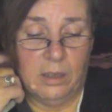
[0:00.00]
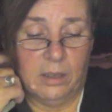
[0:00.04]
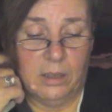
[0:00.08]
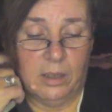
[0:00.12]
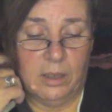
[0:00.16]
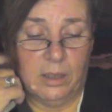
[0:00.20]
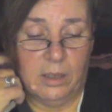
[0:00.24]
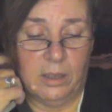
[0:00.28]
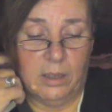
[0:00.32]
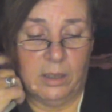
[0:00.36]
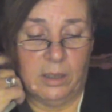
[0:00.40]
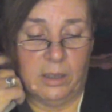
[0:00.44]

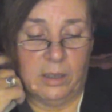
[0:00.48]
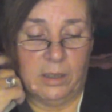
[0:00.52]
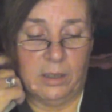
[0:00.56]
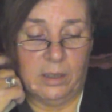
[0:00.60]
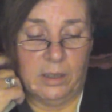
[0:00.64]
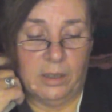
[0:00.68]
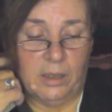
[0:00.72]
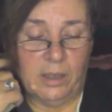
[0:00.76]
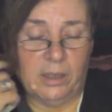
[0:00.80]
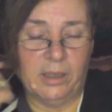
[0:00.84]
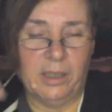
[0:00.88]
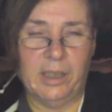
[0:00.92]
I
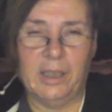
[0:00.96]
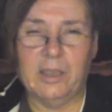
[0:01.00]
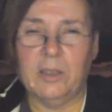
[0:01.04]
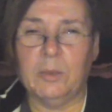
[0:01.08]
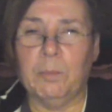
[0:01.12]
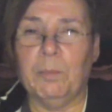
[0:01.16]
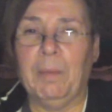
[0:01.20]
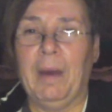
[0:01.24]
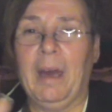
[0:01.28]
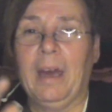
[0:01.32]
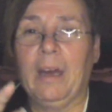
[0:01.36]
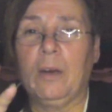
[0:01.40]
think it's
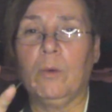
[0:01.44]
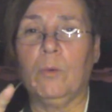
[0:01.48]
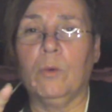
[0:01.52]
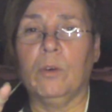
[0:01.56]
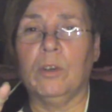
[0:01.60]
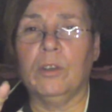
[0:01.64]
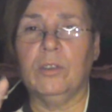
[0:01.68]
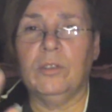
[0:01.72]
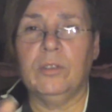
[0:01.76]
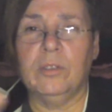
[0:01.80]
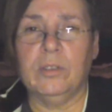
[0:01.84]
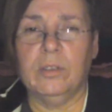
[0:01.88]

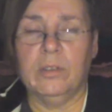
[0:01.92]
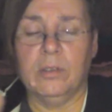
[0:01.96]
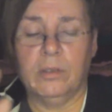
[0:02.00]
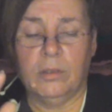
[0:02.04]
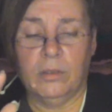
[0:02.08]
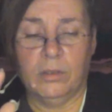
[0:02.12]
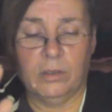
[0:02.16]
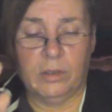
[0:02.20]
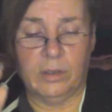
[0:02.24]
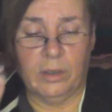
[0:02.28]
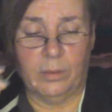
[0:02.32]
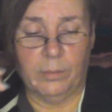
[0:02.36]
backwards
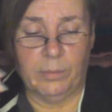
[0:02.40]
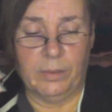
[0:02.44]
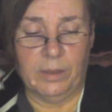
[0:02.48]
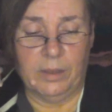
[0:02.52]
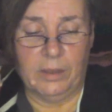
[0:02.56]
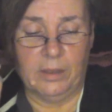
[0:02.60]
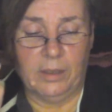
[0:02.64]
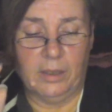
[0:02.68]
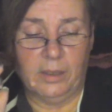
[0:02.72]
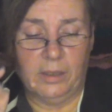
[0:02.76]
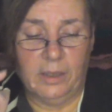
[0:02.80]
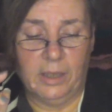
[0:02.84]
or something
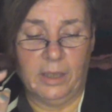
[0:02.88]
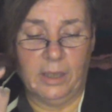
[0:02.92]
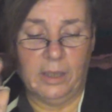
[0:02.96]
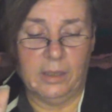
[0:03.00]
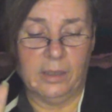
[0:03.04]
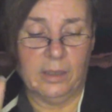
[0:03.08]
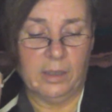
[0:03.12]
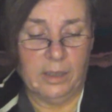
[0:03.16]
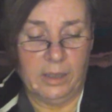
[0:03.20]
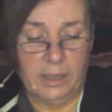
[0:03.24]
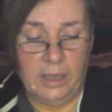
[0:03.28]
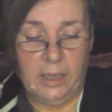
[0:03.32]
like that.
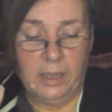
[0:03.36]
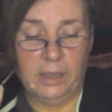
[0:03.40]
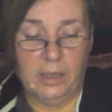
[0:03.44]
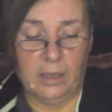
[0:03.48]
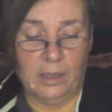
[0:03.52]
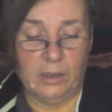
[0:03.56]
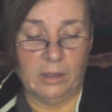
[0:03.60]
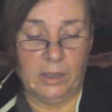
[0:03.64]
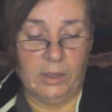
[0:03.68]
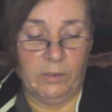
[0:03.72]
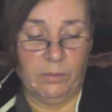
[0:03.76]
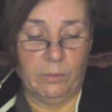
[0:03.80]
Again,
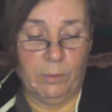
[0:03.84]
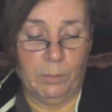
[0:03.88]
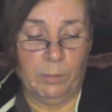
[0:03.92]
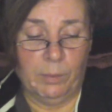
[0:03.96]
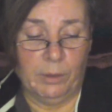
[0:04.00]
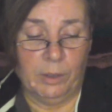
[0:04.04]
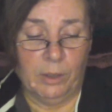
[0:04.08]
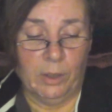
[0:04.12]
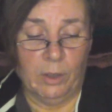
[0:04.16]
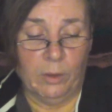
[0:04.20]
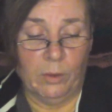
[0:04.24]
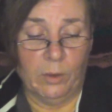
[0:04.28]
I'll leave it
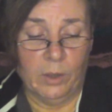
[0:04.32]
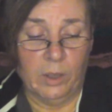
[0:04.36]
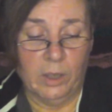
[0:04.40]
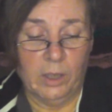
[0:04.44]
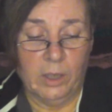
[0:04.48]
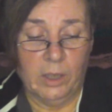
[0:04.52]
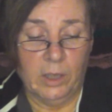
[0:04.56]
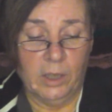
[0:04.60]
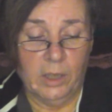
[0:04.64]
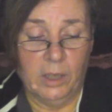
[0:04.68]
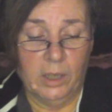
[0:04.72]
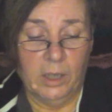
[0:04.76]
below.
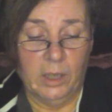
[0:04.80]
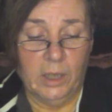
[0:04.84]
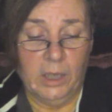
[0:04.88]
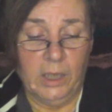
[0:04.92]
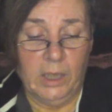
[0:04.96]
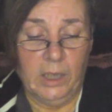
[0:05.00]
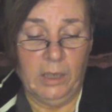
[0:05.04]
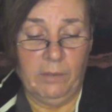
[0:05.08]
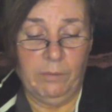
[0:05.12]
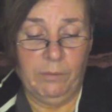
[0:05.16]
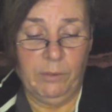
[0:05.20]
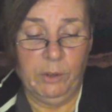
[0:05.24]

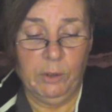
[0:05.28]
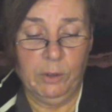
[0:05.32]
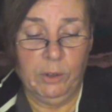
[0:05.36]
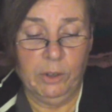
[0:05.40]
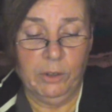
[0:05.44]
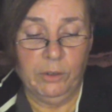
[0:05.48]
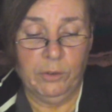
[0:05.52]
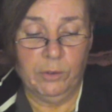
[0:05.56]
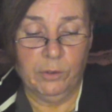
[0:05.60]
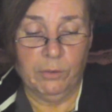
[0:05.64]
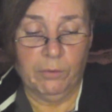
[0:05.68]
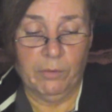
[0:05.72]
If you
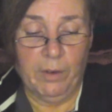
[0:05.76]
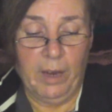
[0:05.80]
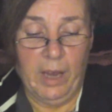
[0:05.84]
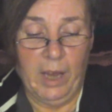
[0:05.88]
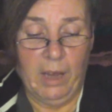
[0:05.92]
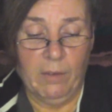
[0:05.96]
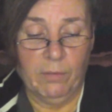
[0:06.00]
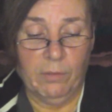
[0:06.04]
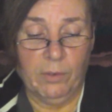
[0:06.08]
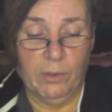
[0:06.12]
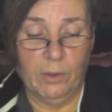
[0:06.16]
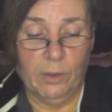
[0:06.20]
could
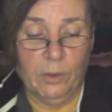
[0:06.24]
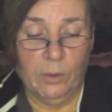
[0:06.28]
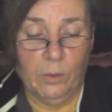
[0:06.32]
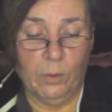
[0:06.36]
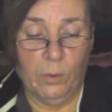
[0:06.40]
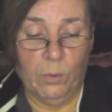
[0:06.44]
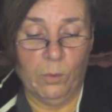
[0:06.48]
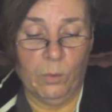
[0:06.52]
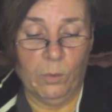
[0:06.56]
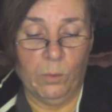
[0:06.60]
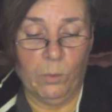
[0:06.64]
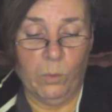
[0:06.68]

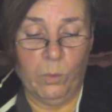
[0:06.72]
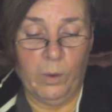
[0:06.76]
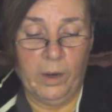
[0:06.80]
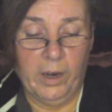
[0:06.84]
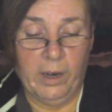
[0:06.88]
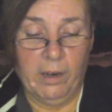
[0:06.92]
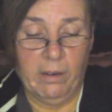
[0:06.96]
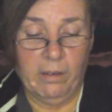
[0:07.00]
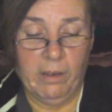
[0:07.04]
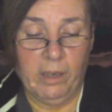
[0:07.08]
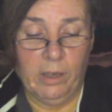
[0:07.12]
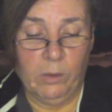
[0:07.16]
travel,
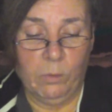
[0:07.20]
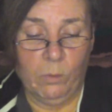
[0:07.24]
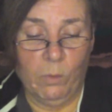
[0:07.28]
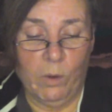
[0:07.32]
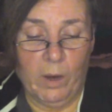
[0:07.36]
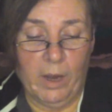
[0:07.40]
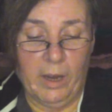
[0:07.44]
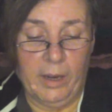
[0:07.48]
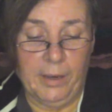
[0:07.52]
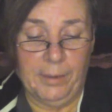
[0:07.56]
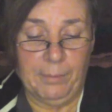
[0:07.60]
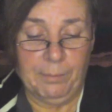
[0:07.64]
where and
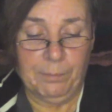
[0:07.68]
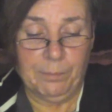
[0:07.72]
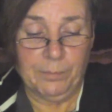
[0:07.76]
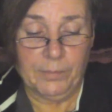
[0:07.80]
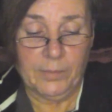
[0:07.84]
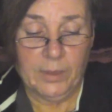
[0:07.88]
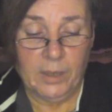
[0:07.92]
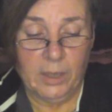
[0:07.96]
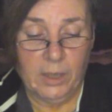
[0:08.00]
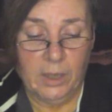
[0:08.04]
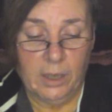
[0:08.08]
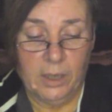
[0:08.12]
why?
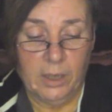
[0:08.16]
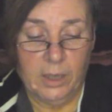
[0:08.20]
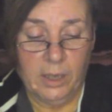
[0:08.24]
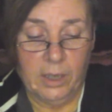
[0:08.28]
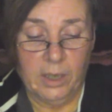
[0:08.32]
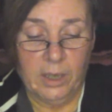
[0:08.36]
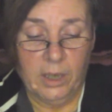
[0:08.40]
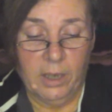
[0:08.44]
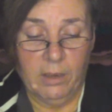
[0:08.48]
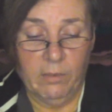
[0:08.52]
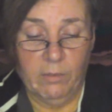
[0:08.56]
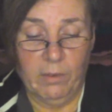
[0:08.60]

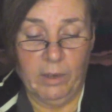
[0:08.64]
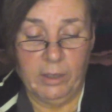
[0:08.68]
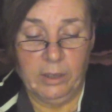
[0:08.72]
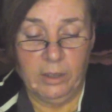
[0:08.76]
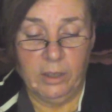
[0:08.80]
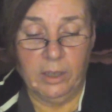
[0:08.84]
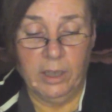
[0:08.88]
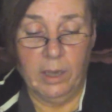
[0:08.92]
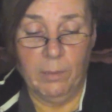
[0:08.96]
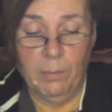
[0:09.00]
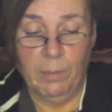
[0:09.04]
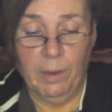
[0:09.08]
If I
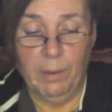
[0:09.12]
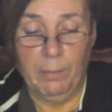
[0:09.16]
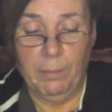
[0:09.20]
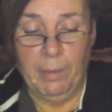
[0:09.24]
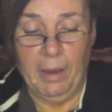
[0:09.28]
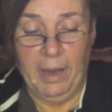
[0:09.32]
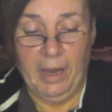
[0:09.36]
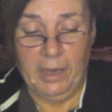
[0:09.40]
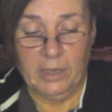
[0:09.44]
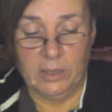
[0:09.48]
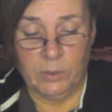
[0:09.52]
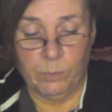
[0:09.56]
could get my
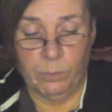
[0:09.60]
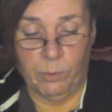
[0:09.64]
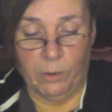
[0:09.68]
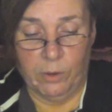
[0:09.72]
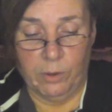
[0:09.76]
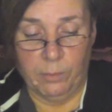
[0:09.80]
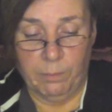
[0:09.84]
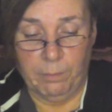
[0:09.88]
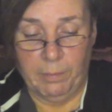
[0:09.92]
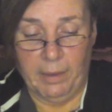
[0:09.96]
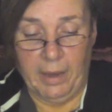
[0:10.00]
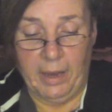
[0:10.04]

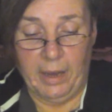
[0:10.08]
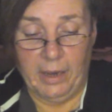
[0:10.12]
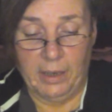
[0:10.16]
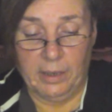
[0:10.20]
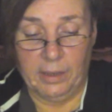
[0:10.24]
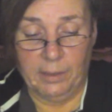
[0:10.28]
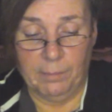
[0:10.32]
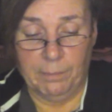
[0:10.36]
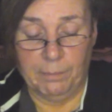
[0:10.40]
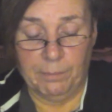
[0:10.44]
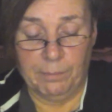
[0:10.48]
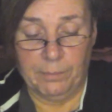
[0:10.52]
passport
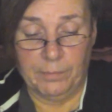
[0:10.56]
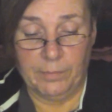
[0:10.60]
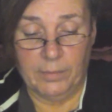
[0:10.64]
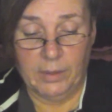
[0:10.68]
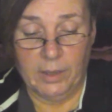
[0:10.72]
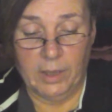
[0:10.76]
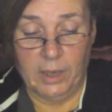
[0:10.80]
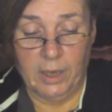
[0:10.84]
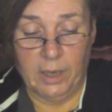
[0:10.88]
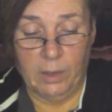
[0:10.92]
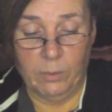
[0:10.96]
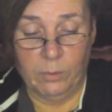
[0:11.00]
back,
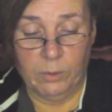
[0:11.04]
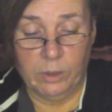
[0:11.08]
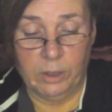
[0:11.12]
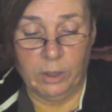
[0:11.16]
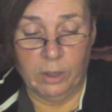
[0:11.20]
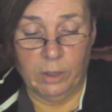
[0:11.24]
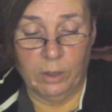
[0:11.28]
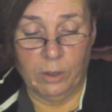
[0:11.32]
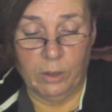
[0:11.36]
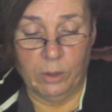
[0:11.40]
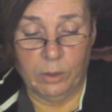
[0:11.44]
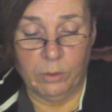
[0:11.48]
I would
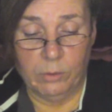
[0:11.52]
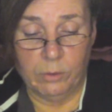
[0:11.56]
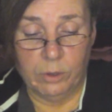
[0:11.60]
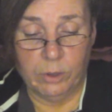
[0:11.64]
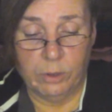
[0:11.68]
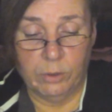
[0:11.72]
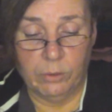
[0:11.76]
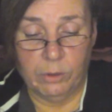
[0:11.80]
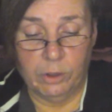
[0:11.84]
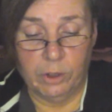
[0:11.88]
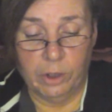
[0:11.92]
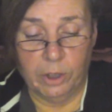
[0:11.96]
go
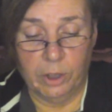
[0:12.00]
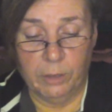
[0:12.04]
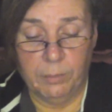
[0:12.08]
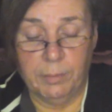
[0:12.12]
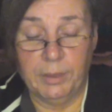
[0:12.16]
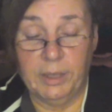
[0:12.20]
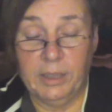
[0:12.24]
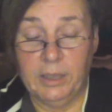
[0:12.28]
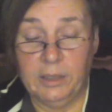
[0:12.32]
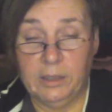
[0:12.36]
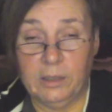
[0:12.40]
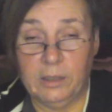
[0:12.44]
to Germany to